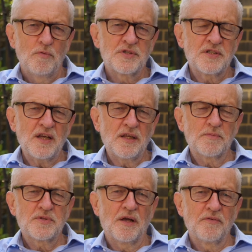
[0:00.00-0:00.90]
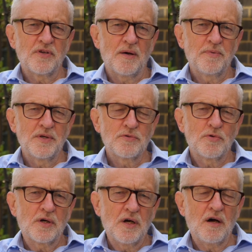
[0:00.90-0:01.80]
were setting themselves up
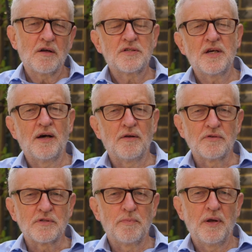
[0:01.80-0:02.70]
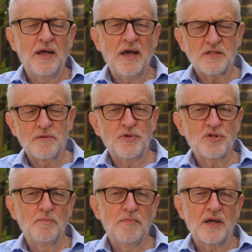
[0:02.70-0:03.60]
into a cartel to play
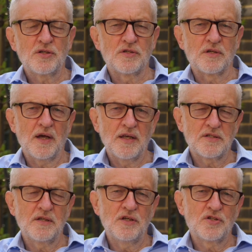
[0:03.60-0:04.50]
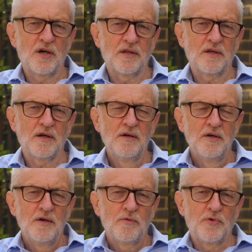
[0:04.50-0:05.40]
exhibition matches against each other
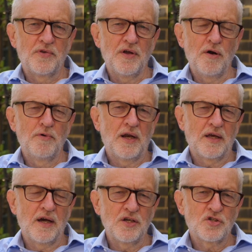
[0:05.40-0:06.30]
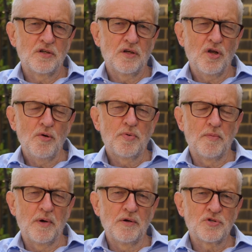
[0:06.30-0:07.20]
with no relegation and no
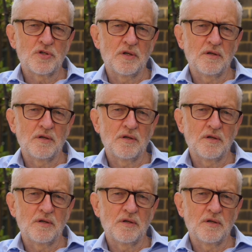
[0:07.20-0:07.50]
promotion,